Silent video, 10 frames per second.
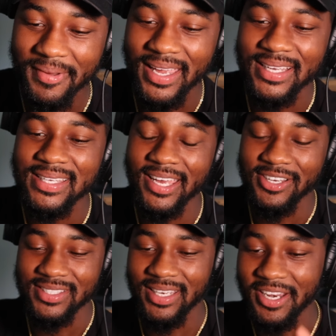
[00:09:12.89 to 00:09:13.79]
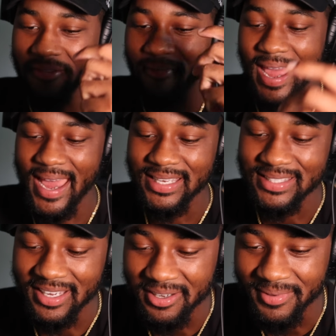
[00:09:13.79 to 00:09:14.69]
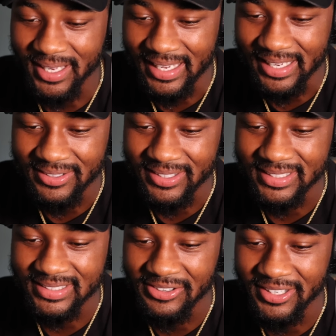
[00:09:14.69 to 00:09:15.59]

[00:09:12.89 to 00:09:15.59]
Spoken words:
as hell sitting here masked up like, what's going on?